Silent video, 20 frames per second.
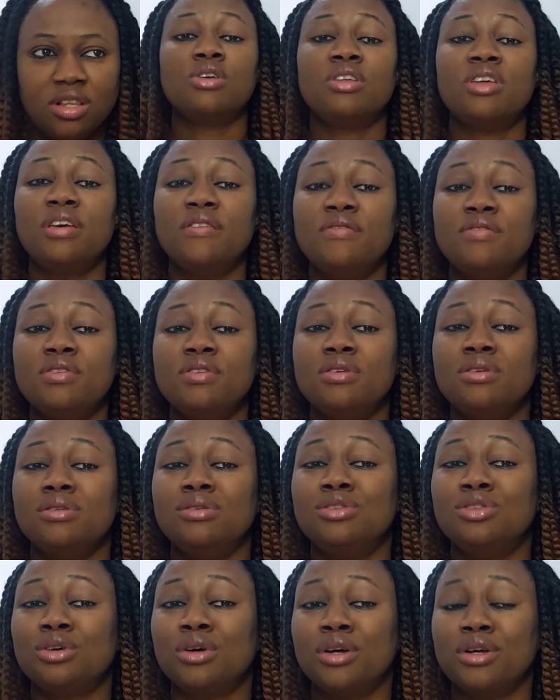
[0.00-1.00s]
So it gives you a
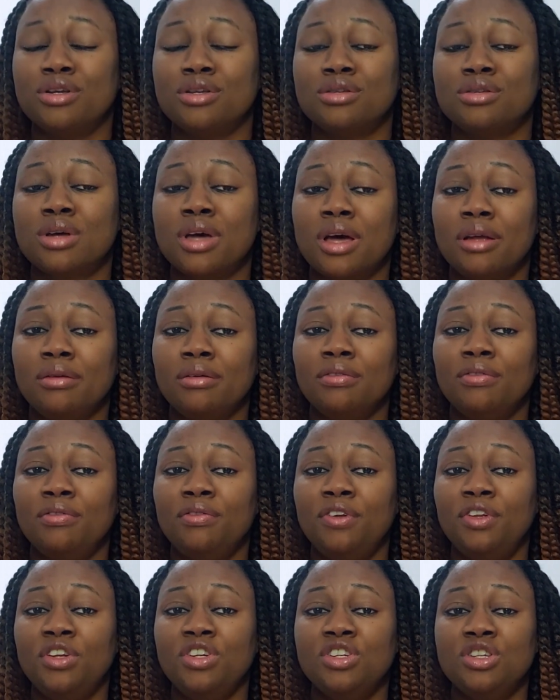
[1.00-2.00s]
choice to kind of
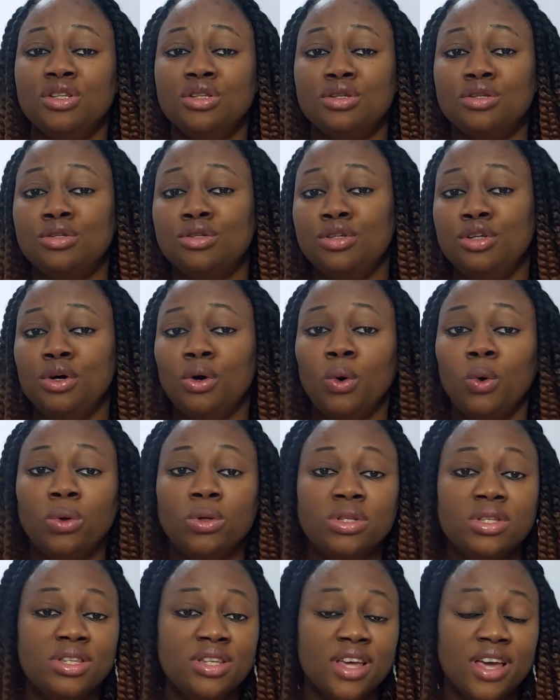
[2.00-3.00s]
finish it to your
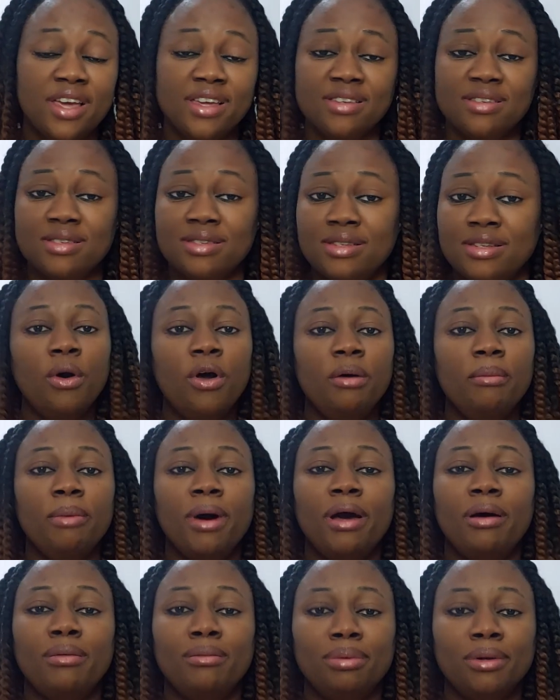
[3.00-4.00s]
own taste. When you
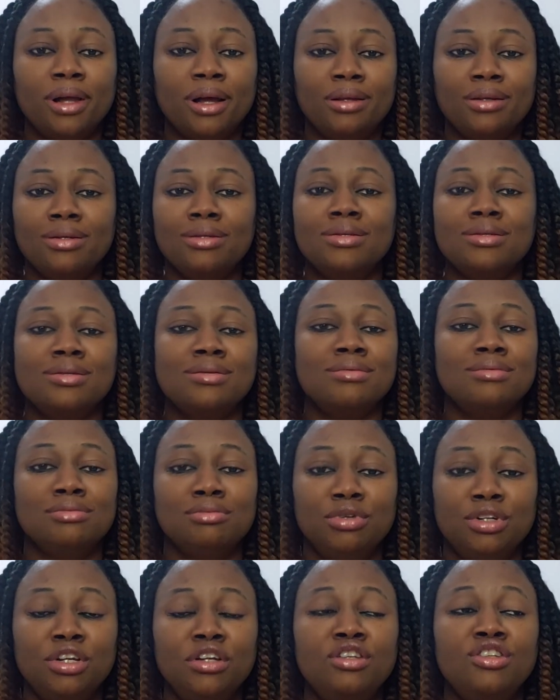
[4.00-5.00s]
buy on plan, it's
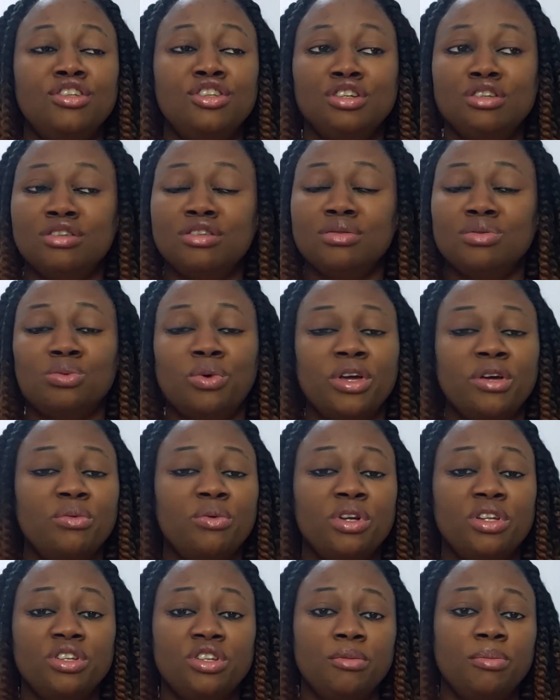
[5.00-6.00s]
really
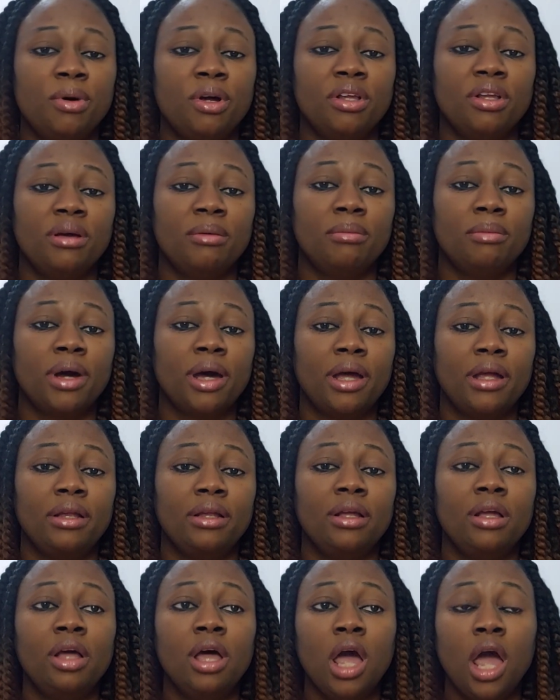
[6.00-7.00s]
way cheaper than
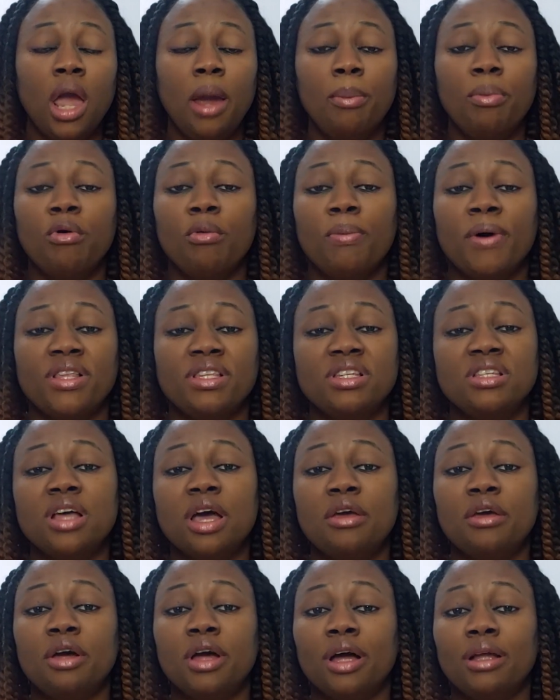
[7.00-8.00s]
buying a property
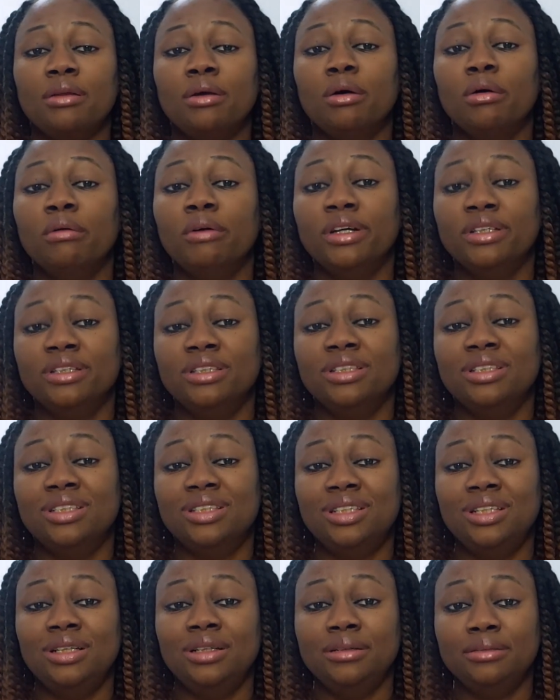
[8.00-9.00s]
that you can already
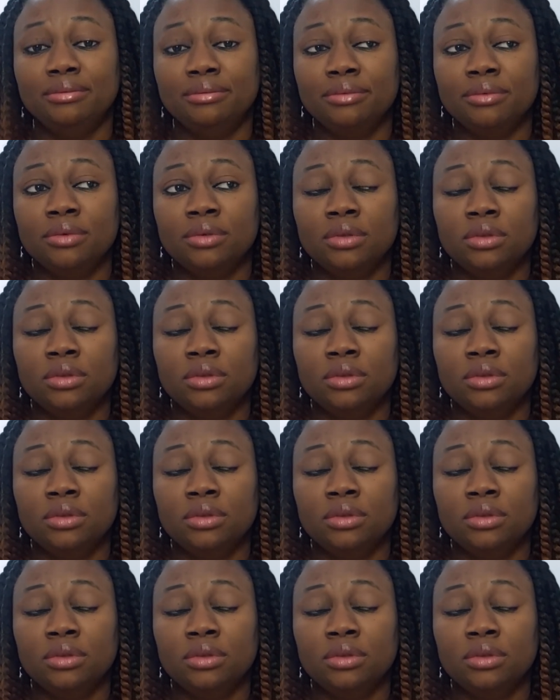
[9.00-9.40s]
see.